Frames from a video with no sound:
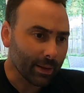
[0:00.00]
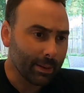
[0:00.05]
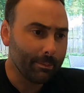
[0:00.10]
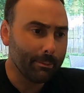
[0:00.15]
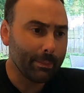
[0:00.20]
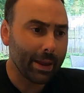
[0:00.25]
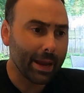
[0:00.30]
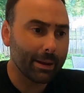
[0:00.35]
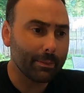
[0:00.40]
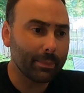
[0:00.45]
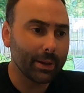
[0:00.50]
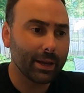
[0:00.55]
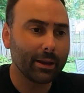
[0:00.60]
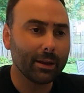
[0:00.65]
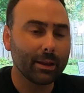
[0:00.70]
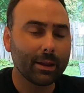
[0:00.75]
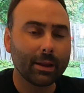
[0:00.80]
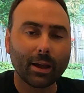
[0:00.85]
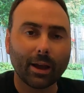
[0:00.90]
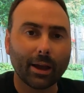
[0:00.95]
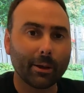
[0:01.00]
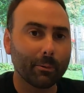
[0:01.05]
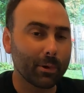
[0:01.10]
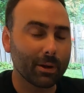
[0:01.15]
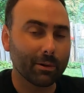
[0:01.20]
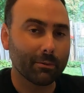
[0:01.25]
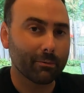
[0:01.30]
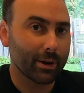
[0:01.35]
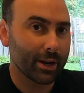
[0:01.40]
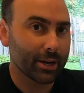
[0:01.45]
Maybe. I
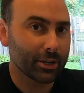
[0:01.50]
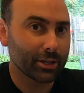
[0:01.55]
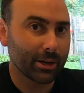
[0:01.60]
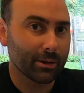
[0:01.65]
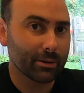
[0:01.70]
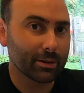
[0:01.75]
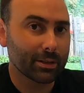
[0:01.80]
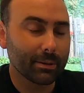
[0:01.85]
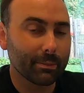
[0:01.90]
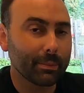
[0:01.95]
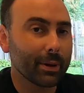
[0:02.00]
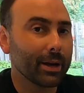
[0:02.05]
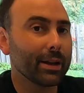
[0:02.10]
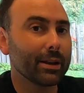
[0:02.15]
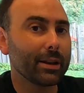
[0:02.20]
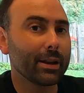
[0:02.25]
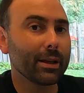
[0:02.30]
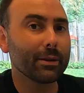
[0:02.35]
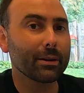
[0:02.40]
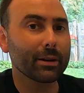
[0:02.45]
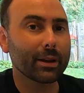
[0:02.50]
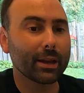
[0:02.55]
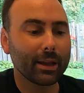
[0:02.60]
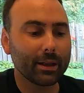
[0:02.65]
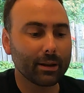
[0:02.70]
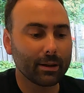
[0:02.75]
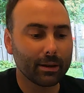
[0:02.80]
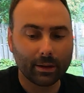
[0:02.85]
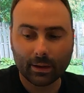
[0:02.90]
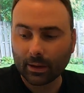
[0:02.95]
wouldn't rush out to buy another
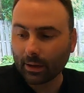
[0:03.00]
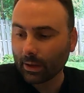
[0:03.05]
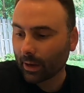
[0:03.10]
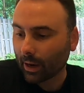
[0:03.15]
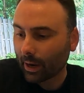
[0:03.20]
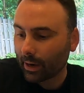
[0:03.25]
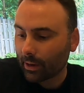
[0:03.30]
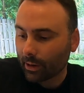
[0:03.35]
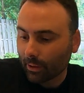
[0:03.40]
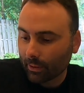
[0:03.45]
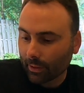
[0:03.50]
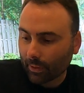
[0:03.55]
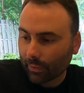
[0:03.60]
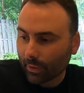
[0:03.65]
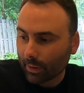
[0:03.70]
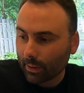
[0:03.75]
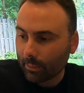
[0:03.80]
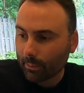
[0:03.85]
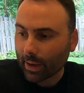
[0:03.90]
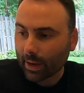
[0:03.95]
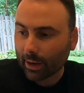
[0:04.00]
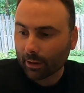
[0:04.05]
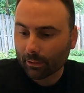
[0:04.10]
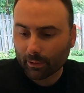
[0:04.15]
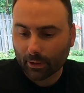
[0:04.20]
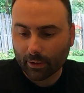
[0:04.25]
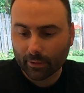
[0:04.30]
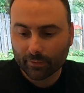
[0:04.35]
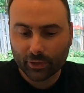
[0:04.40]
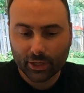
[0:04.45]
kit. I know that the
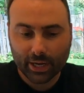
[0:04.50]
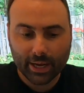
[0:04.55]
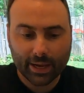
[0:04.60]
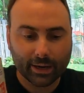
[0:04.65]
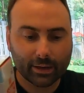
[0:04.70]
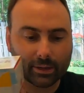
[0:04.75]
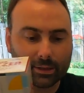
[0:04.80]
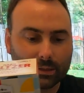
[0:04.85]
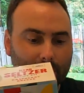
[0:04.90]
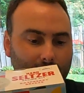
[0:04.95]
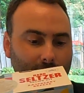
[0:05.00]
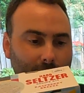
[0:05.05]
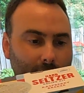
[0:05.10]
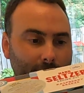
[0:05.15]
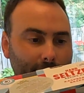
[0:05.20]
Mangrove Jacks